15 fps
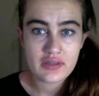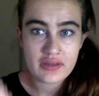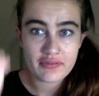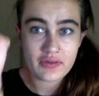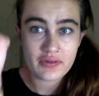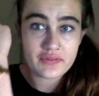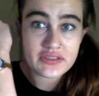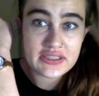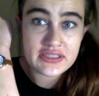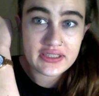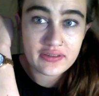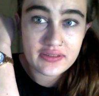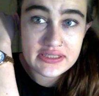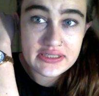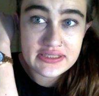I've obviously
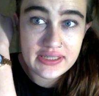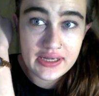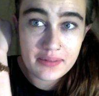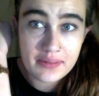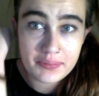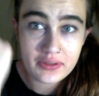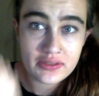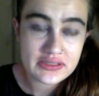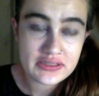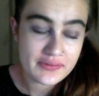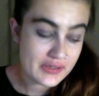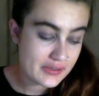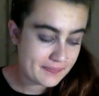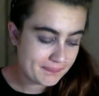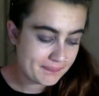got the scar because of
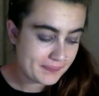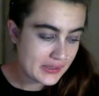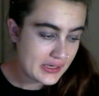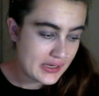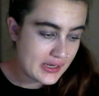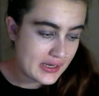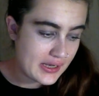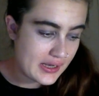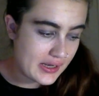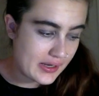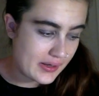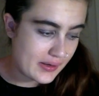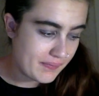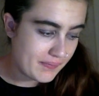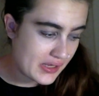it.
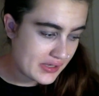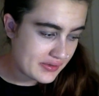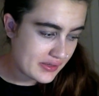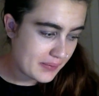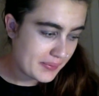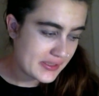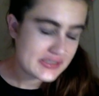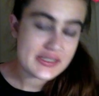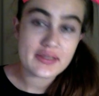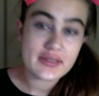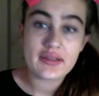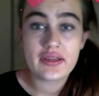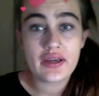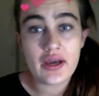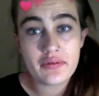And yeah,
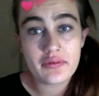basically I